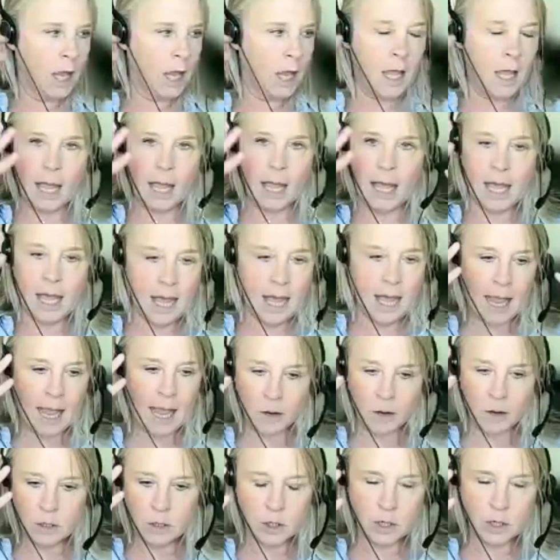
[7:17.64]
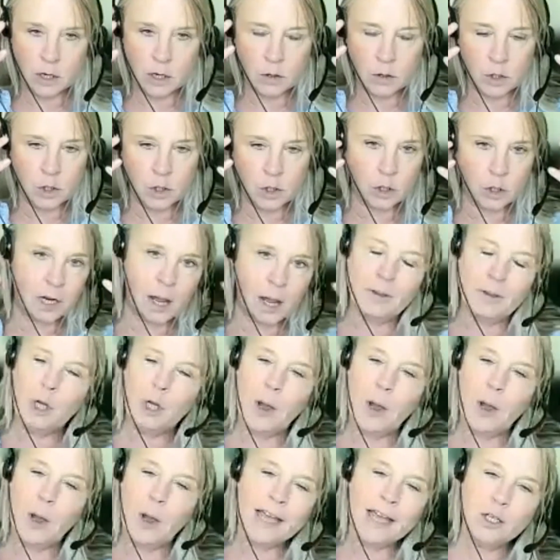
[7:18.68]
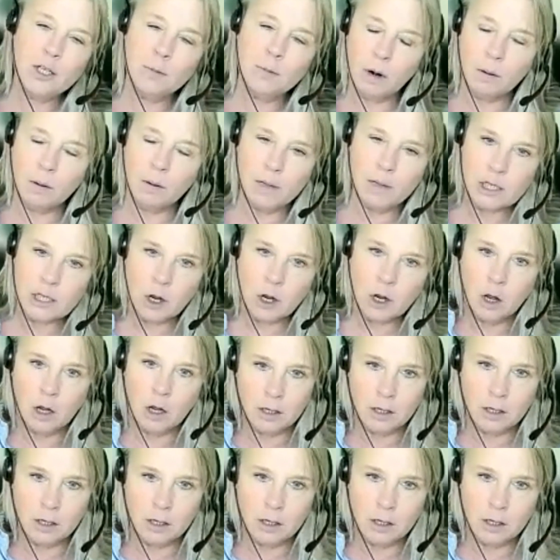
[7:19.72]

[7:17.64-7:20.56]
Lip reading: how did you get on the journey? I mean, you had to probably talk